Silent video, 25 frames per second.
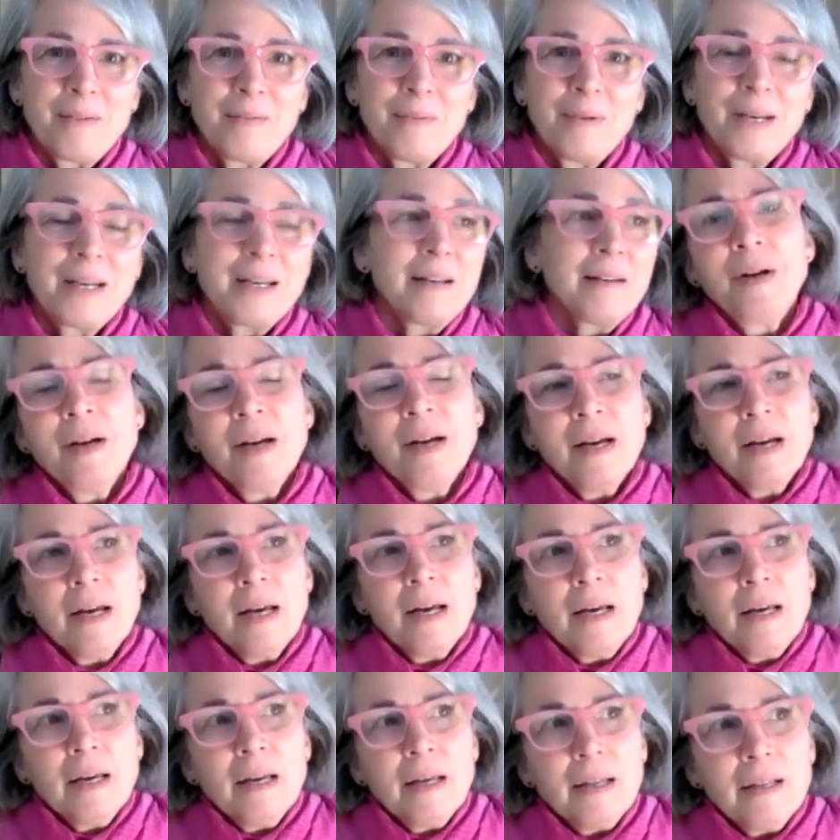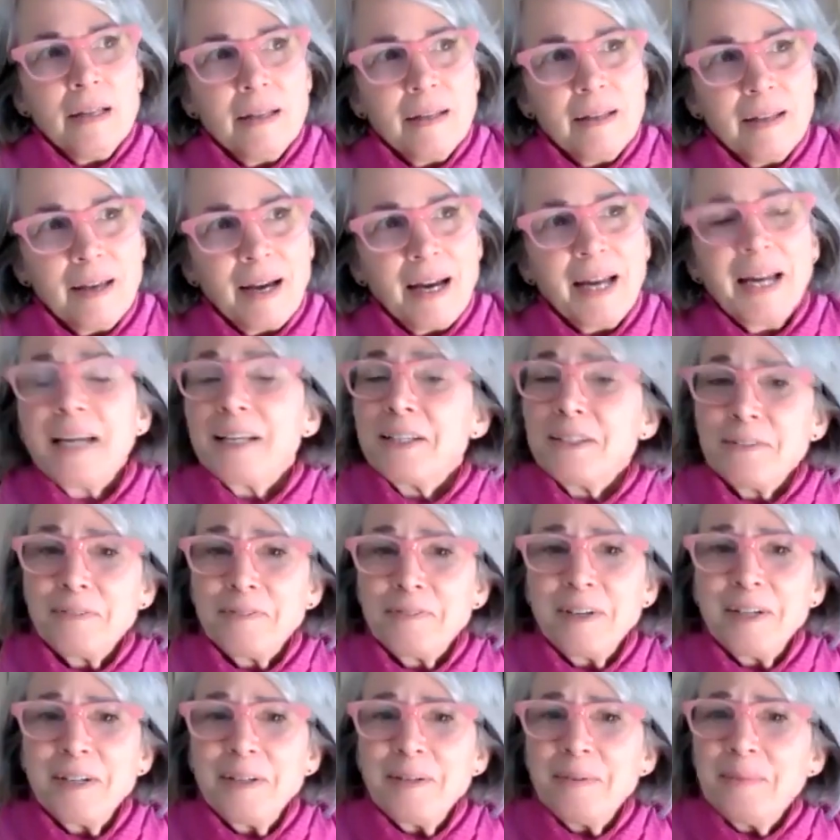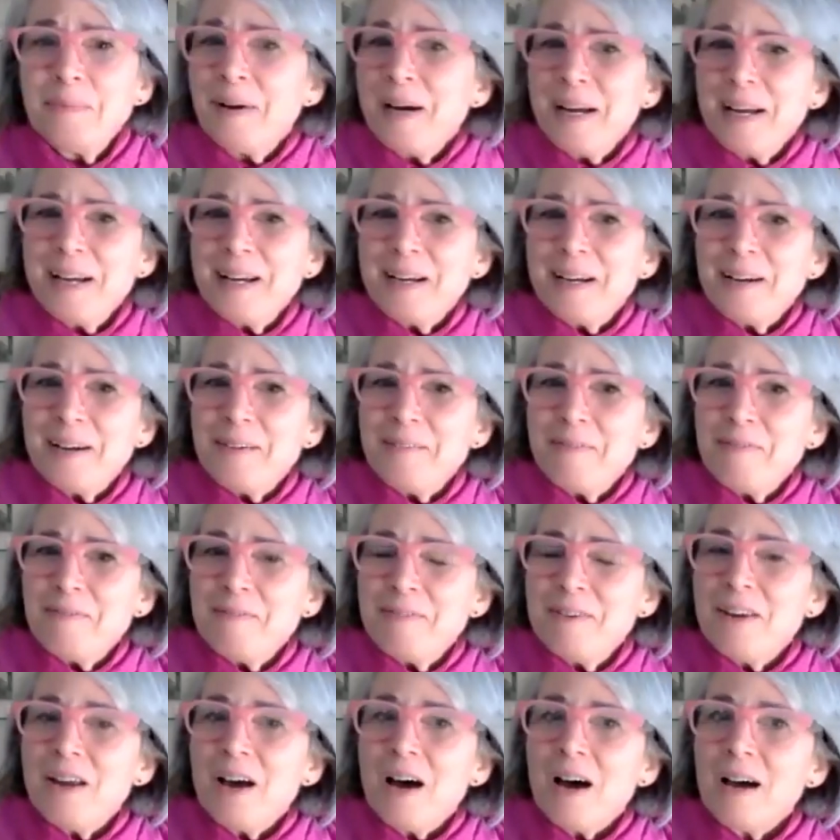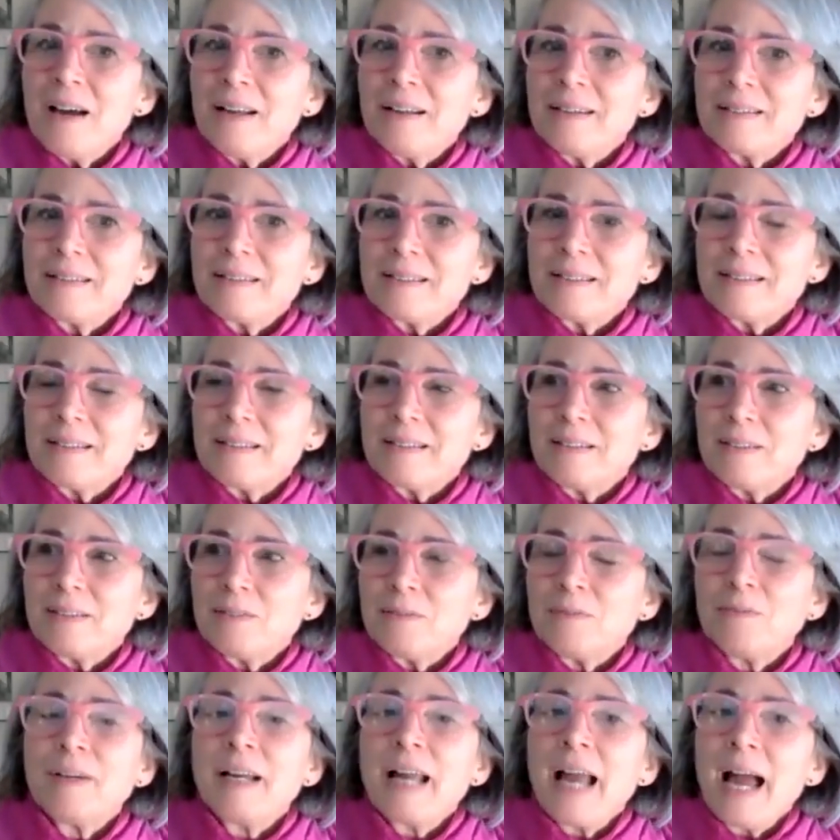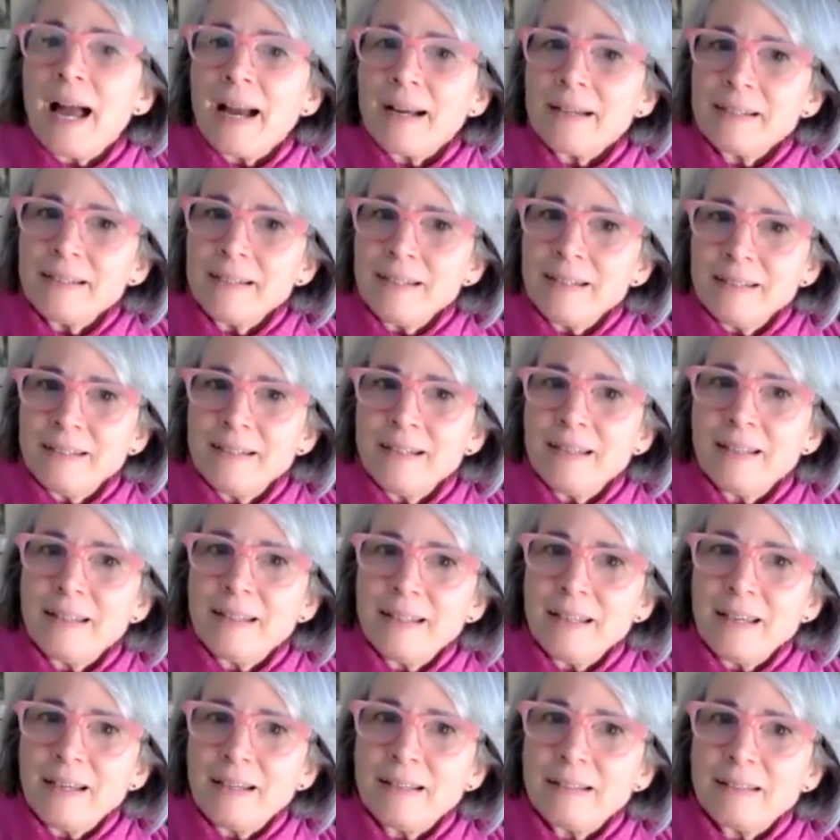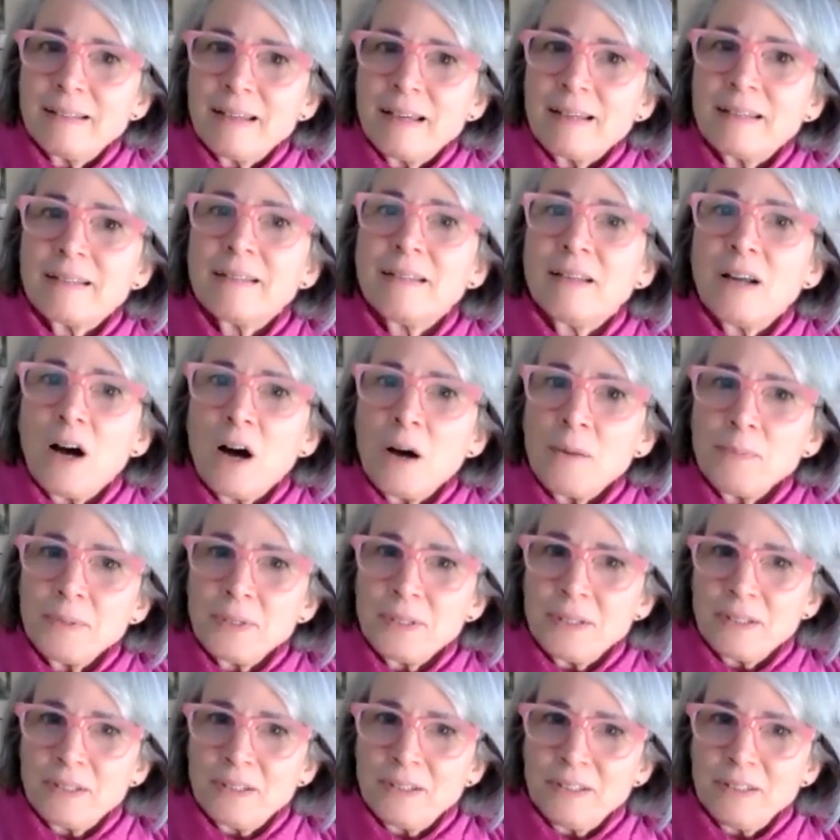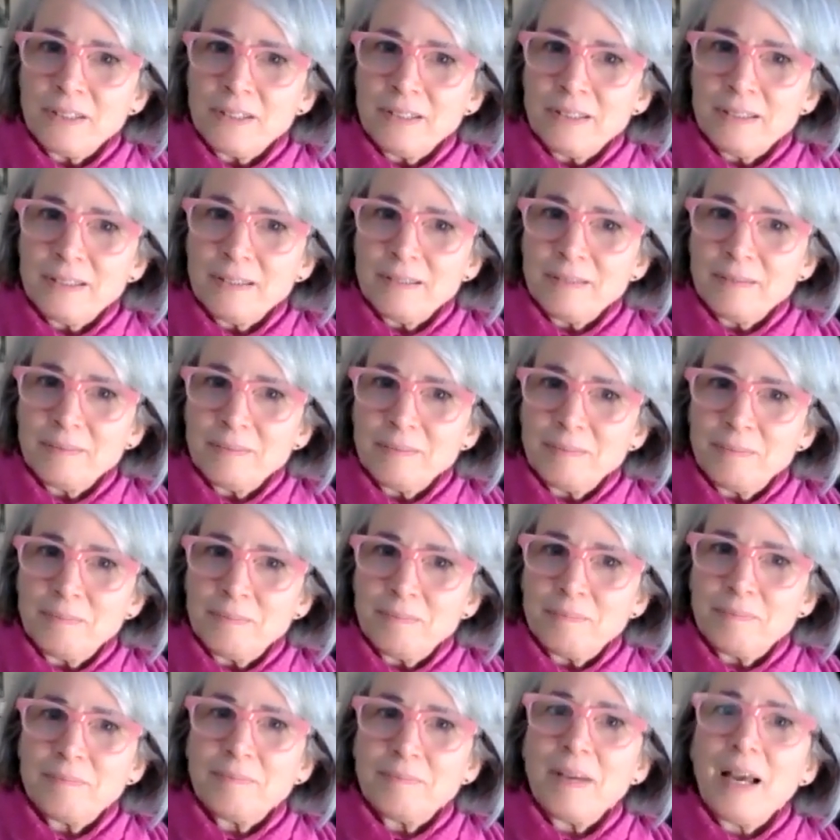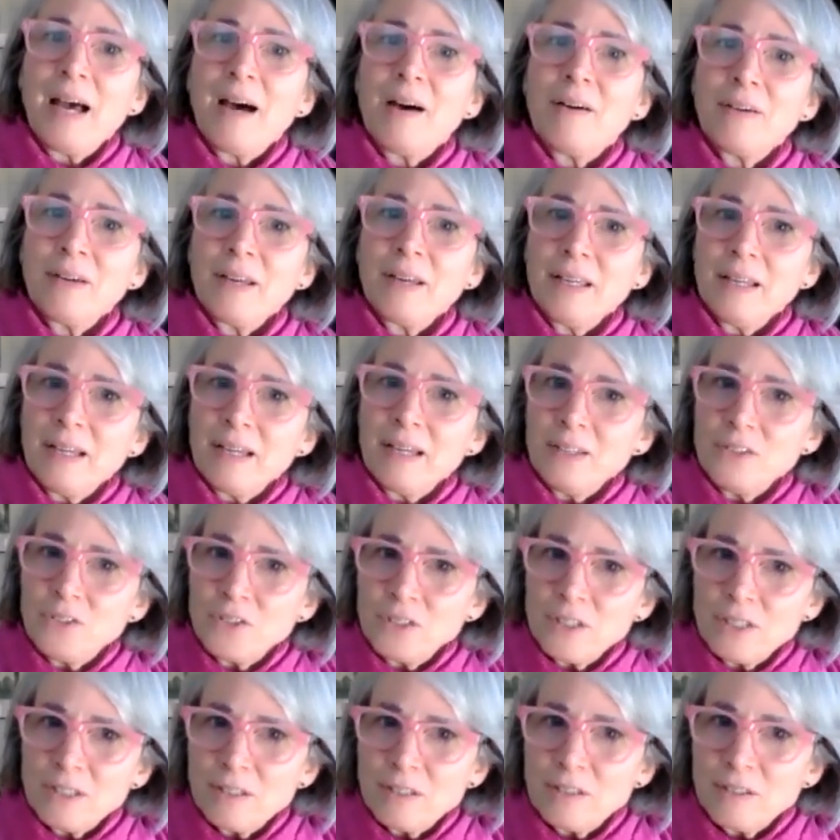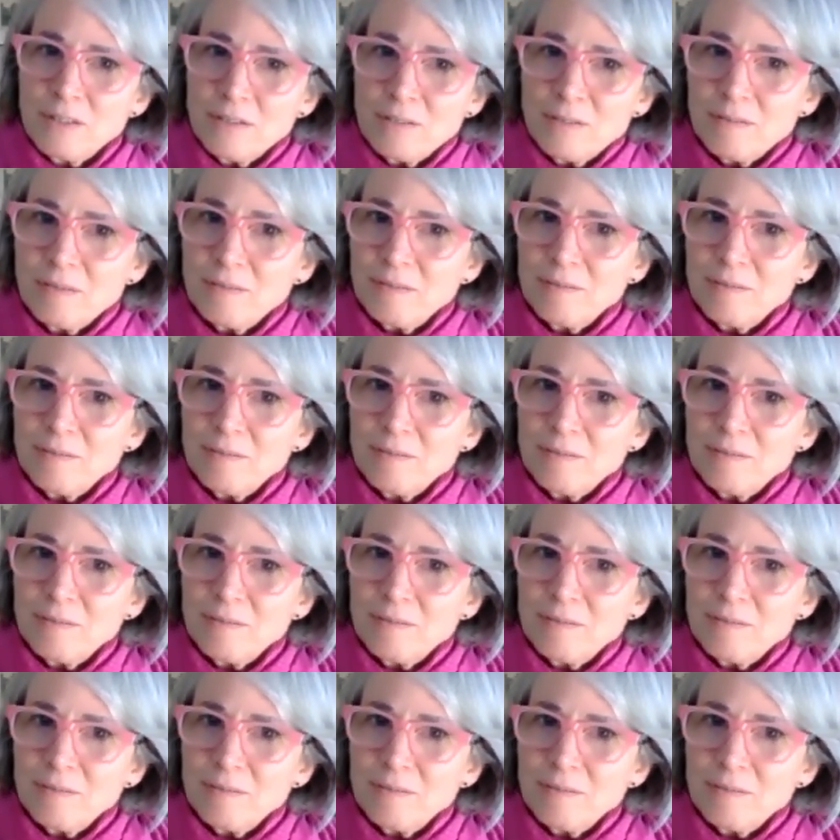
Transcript: When I had to find a way of not reacting to things as an obstacle, how can I just